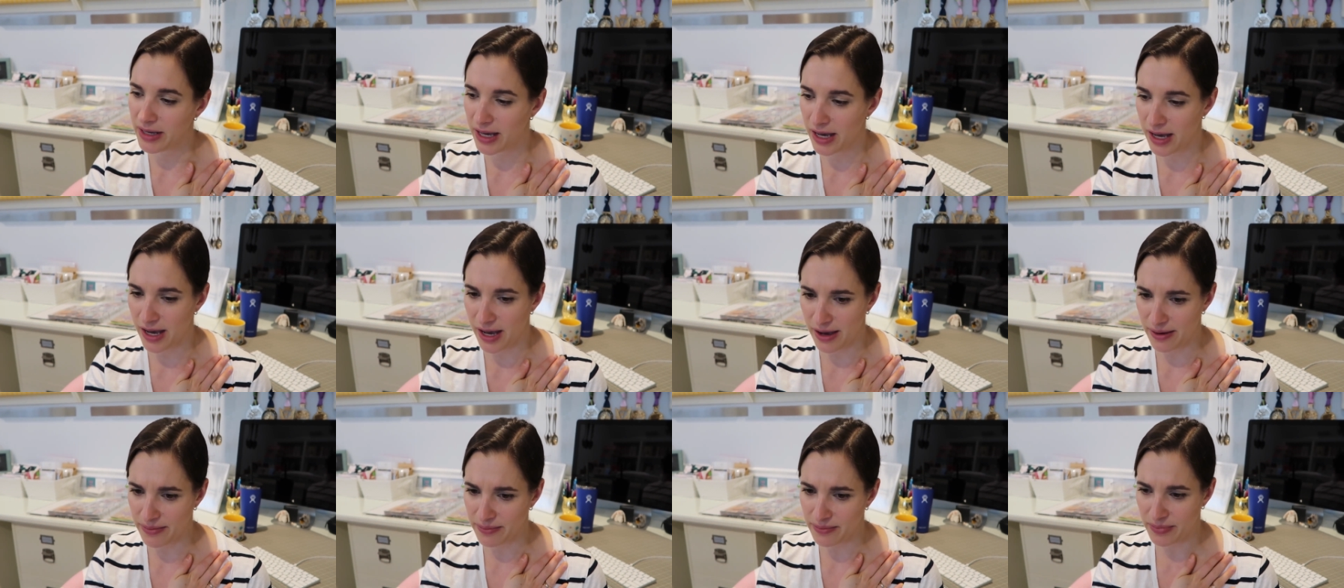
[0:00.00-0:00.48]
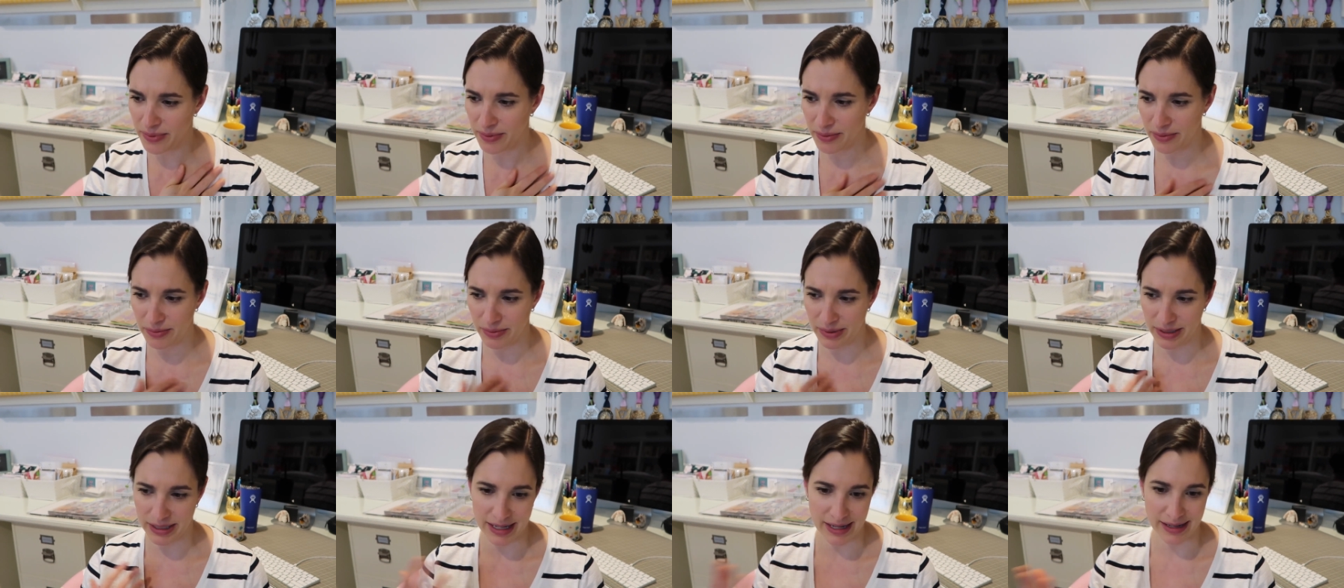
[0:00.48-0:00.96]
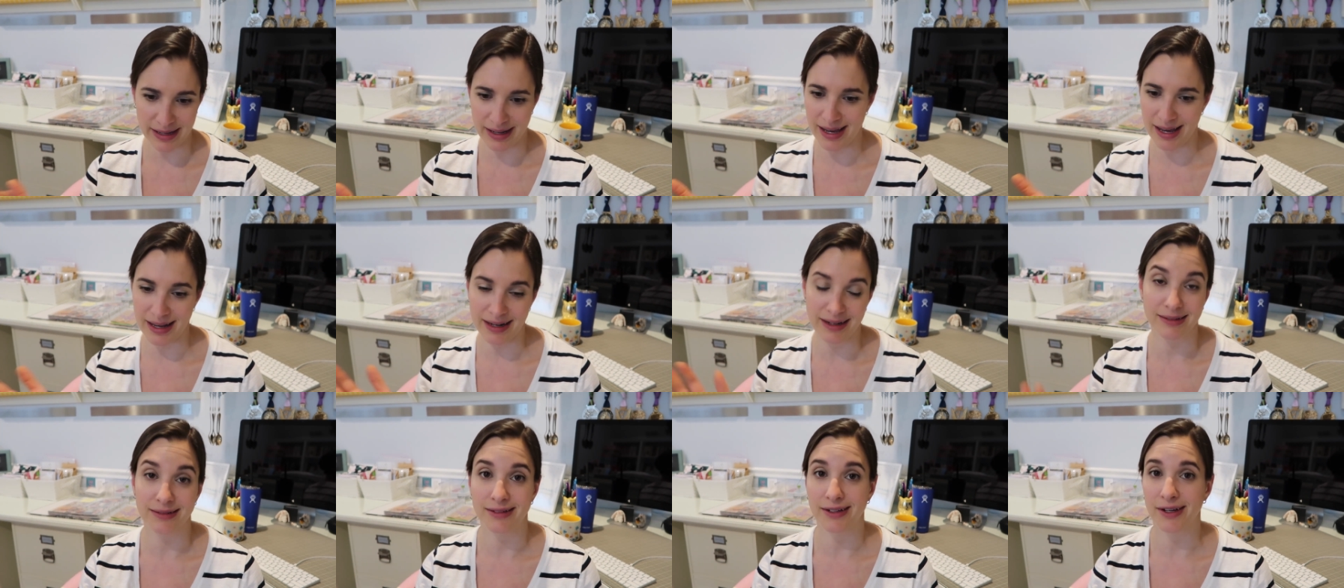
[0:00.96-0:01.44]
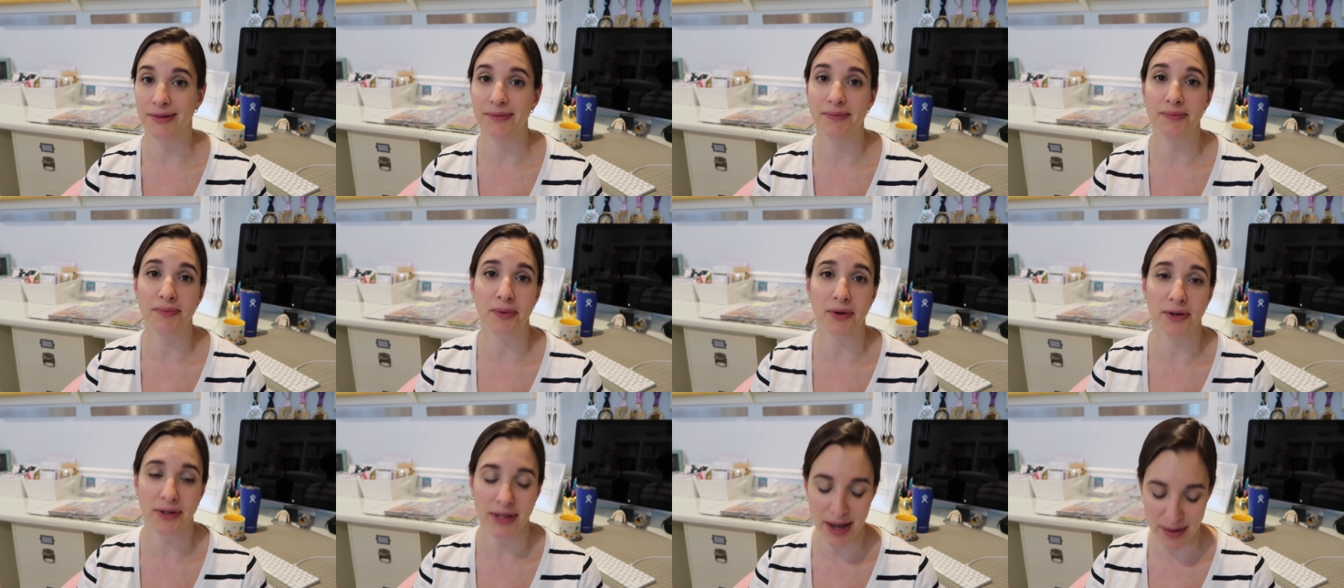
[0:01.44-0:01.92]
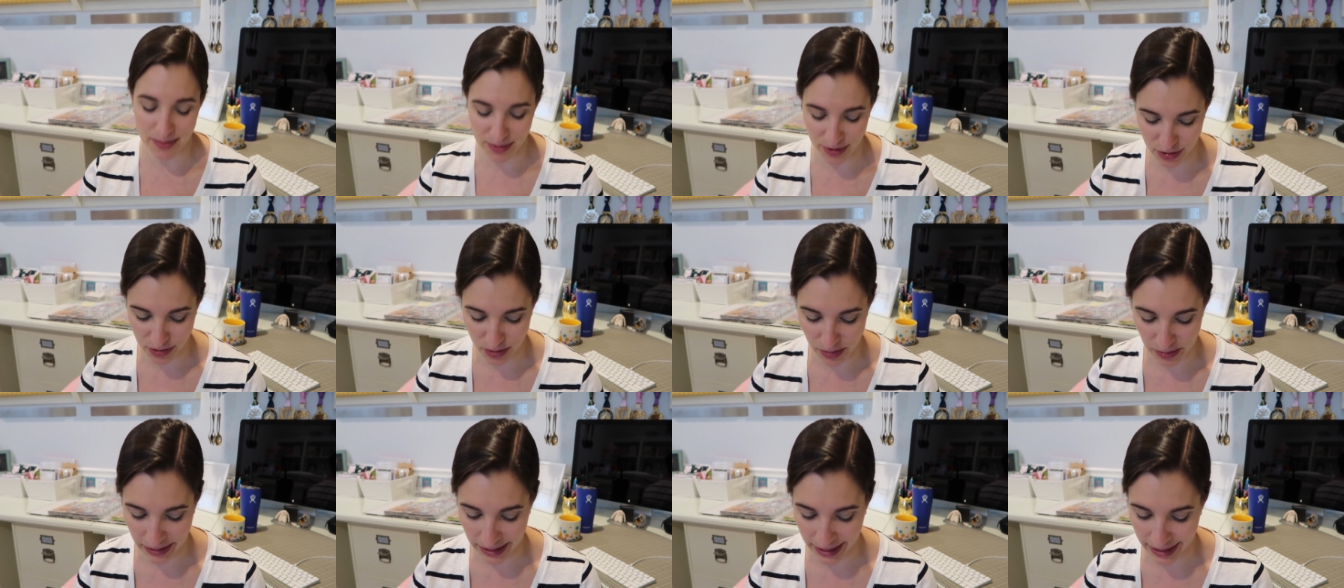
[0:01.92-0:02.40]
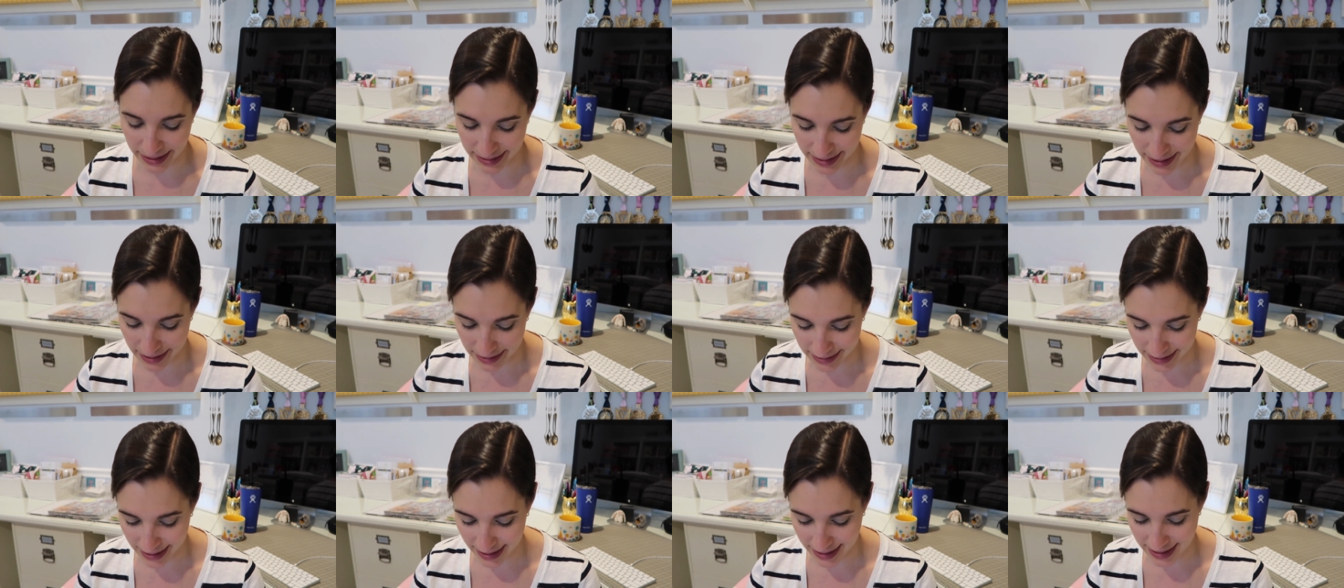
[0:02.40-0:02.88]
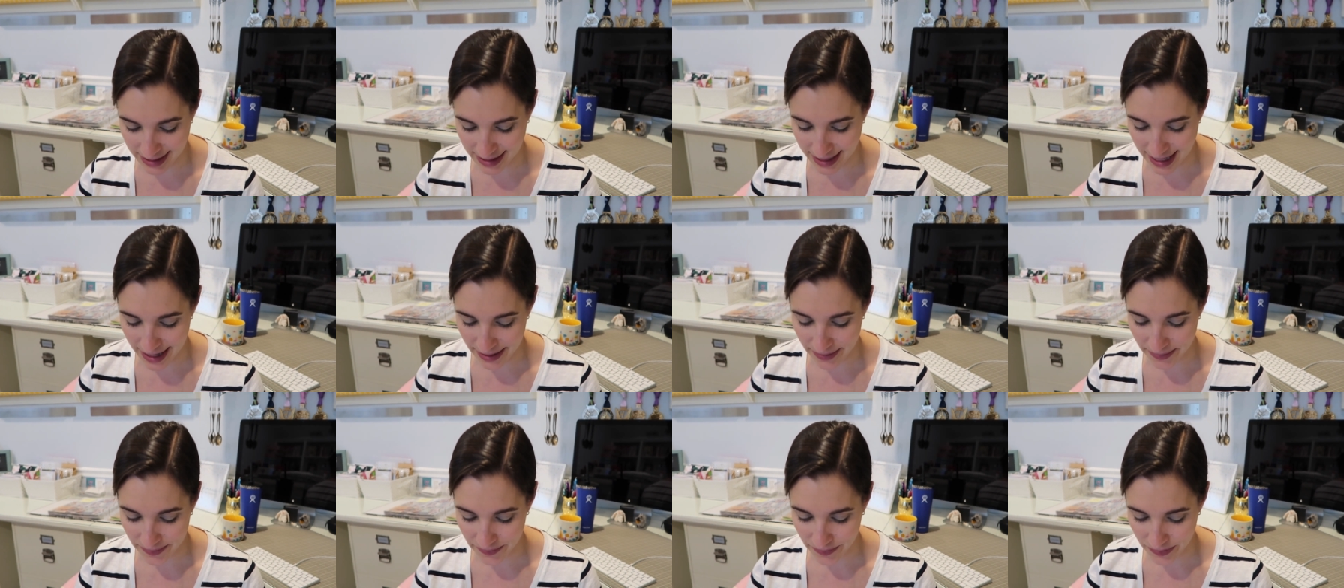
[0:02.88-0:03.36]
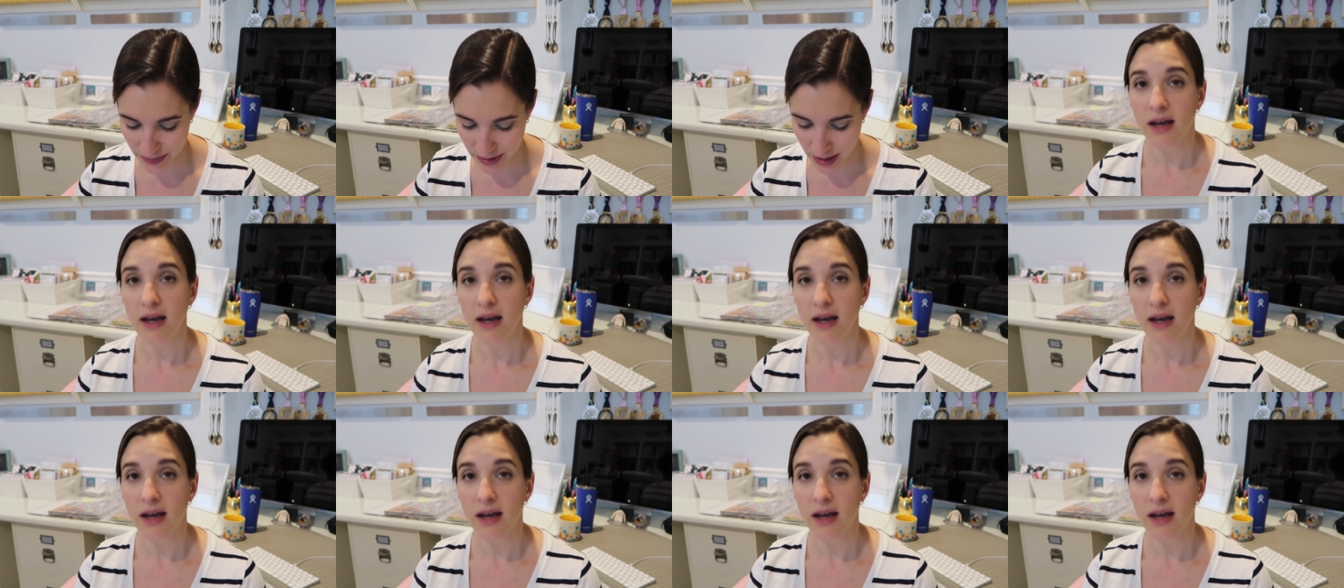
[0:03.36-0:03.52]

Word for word: Um, but we'd have, I don't know, burn that bridge when we get there, let's say.